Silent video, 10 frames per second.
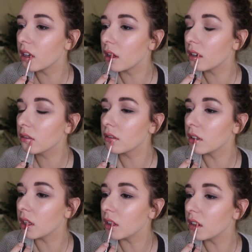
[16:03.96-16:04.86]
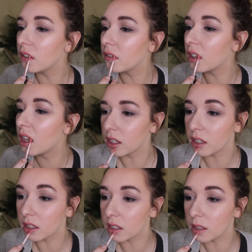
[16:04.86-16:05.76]
I don't love
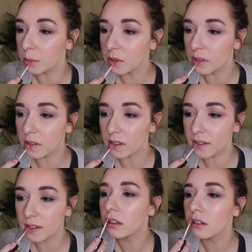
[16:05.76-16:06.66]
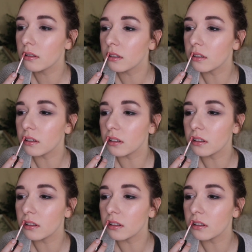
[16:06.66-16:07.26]
this lipstick. I don't know.